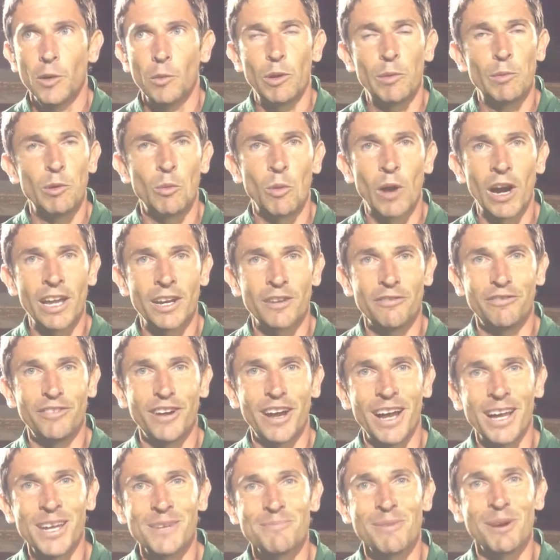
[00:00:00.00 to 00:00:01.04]
we've been waiting
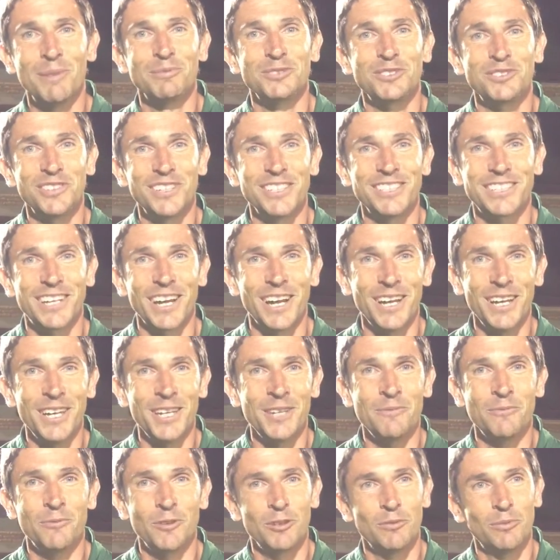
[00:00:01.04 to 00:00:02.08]
for eight months for this
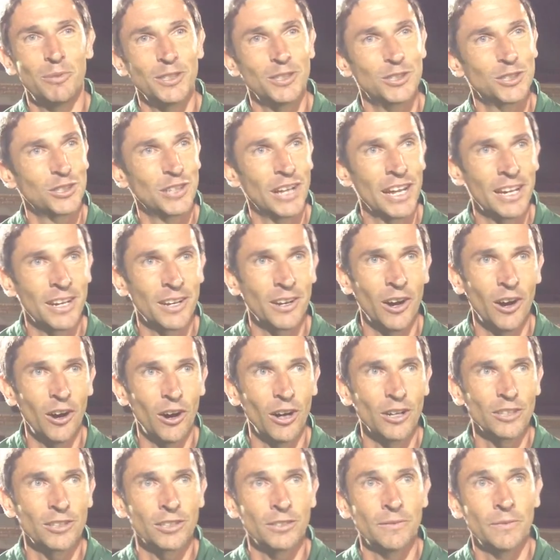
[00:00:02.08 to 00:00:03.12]
game. We've been training
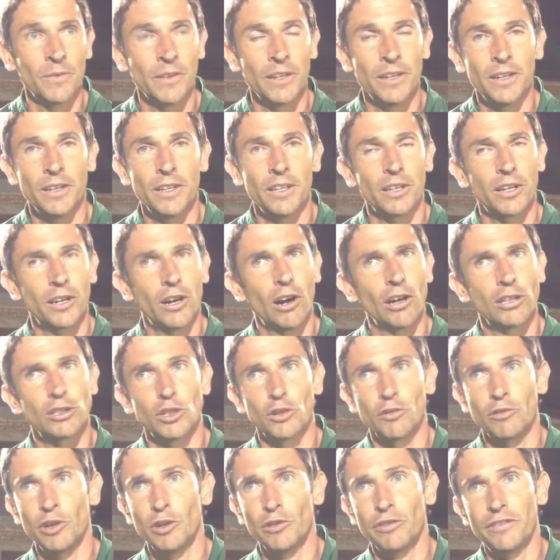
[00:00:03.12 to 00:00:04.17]
hard and guys
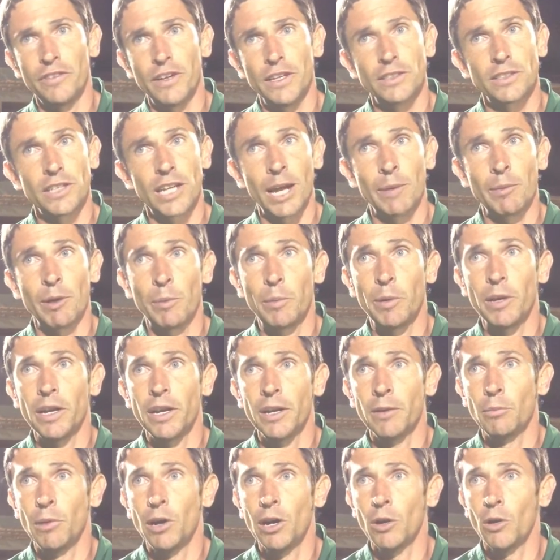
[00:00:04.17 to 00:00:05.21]
look real fit to come up
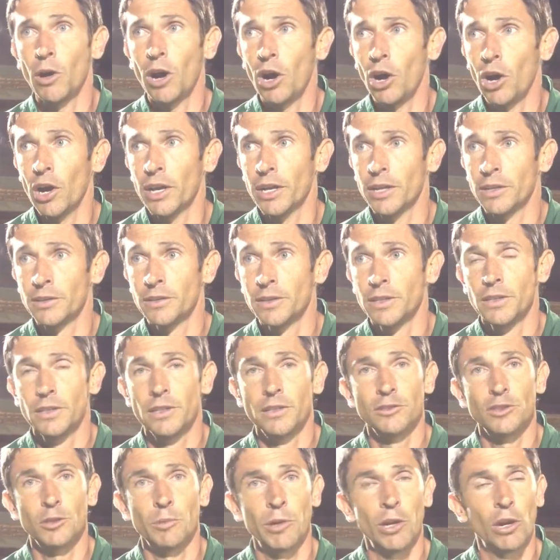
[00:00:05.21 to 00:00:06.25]
here mile high and
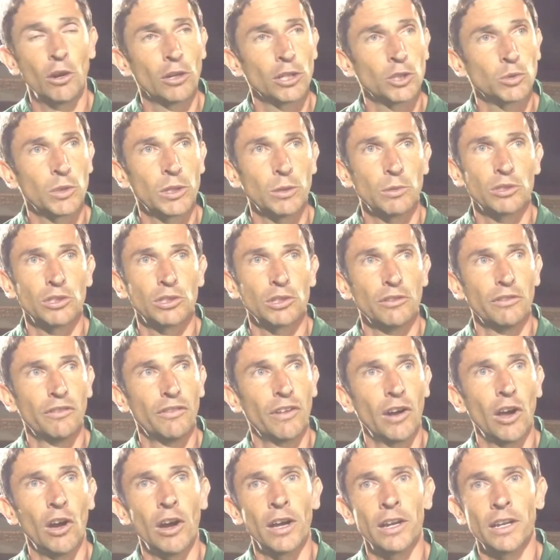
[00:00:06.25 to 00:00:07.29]
to be honest, we were still
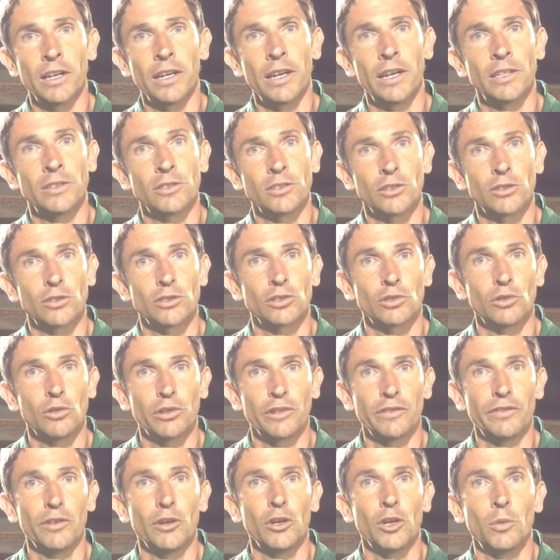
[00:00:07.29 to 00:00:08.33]
flying at the end. Could have scored
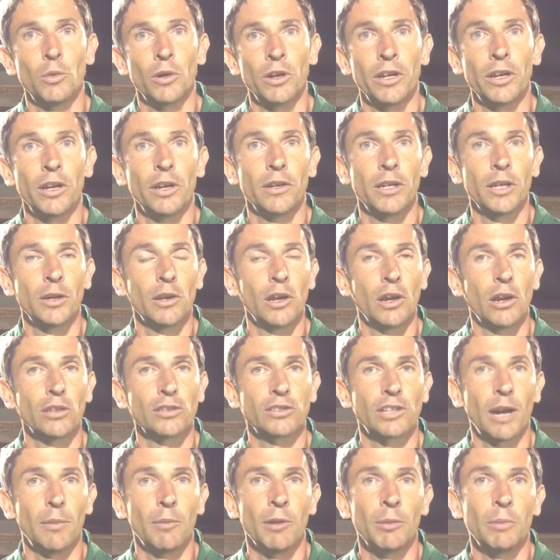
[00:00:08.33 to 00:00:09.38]
a third one, at, you know, the
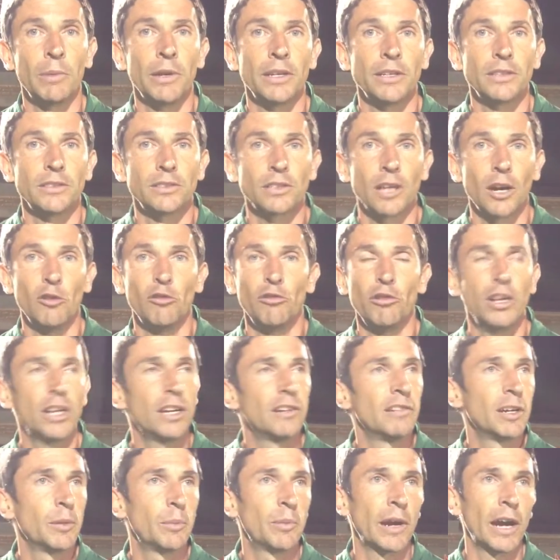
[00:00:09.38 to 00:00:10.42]
last couple of minutes. So
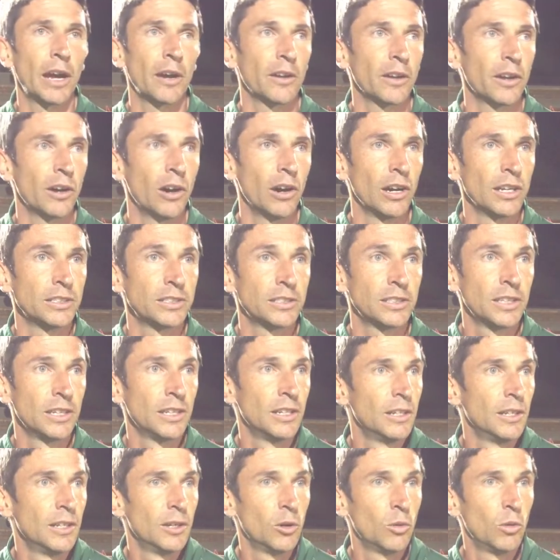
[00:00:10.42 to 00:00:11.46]
really, really proud of the guys
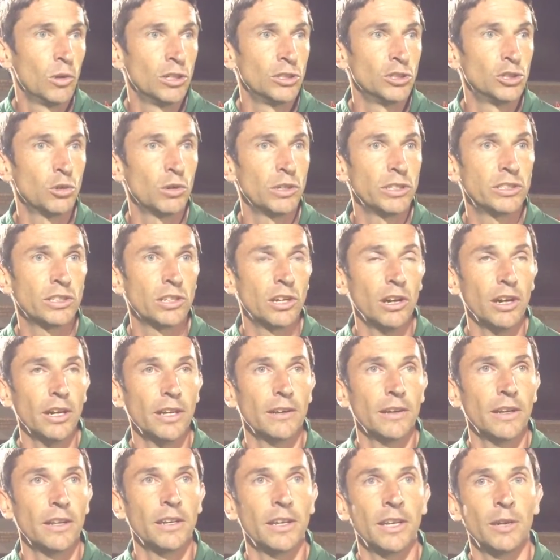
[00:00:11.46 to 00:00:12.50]
we'll enjoy tonight,
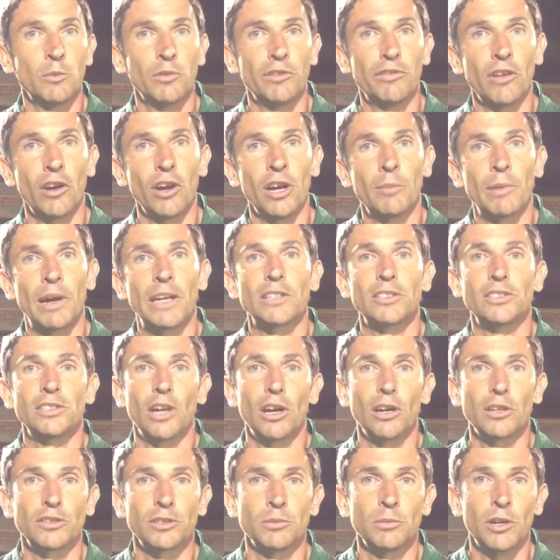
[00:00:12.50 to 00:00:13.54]
and then we're flying back to
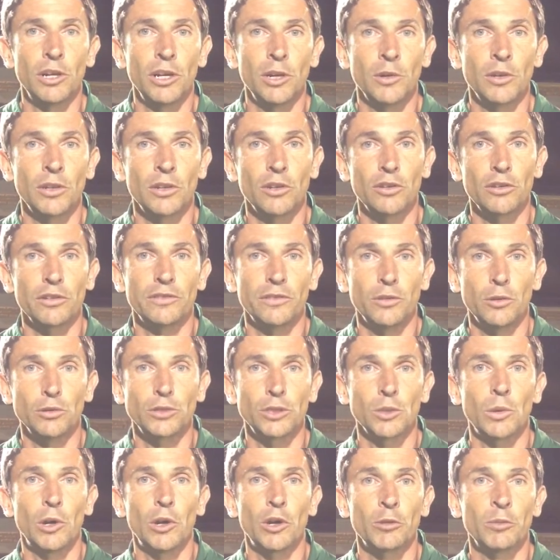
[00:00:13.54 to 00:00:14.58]
Charlotte tomorrow and look forward
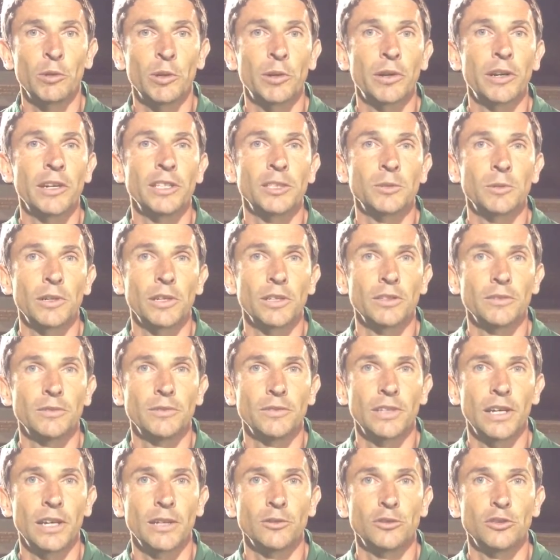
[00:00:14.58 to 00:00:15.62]
to welcoming Greensboro
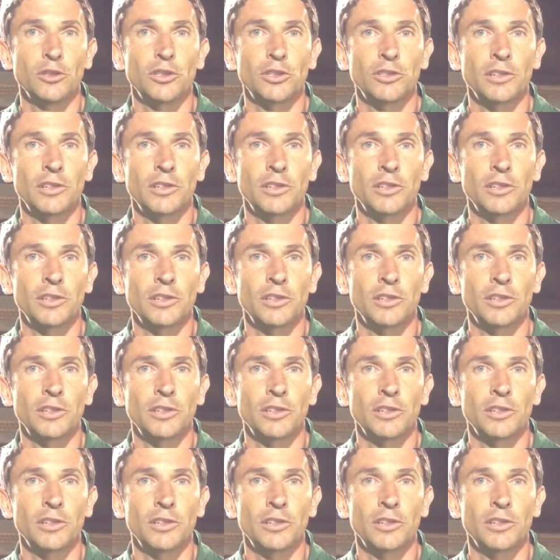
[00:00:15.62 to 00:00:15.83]
down to